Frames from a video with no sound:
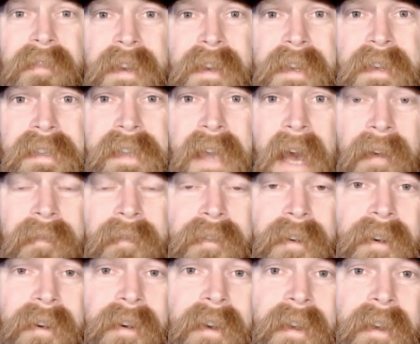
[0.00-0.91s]
he's
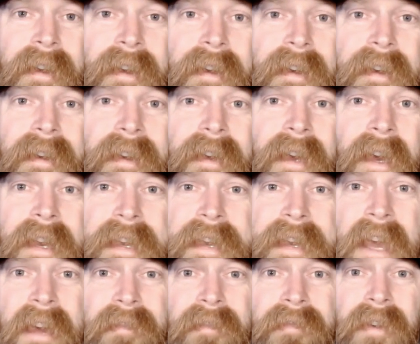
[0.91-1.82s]
after. And he
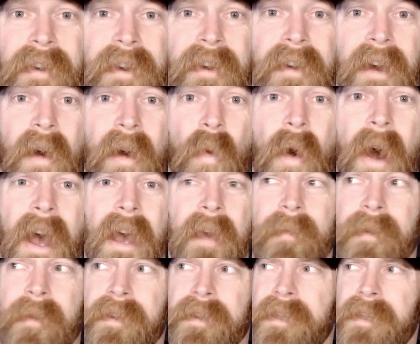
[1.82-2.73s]
can't figure out
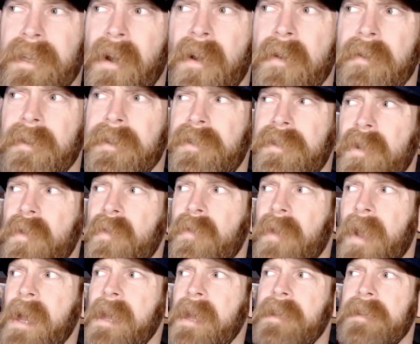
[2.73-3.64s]
why because, he, oh, he's so
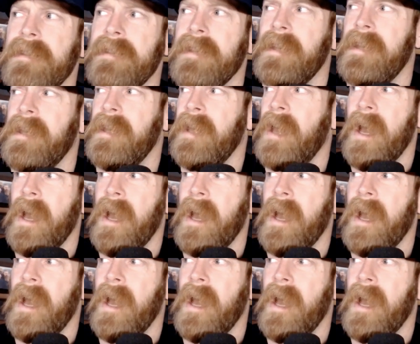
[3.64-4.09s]
nice. Like, I,